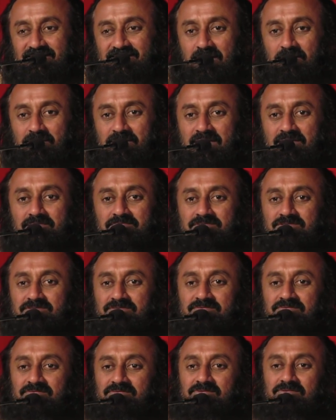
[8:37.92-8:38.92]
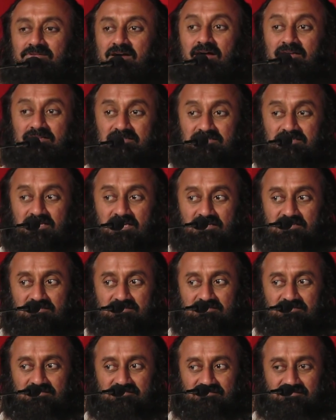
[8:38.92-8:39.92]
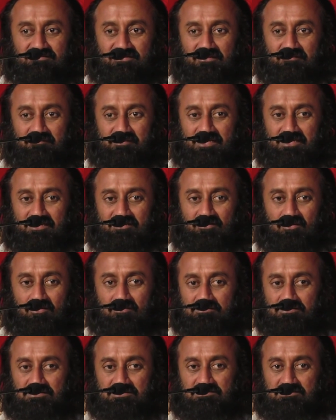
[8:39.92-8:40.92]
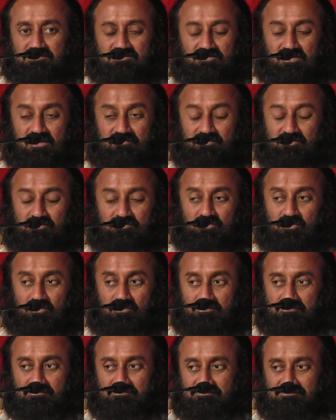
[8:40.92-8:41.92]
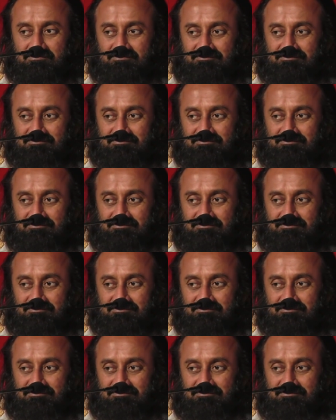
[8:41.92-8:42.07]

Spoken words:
Sometimes you can't change. You have made a wrong decision. You have to go.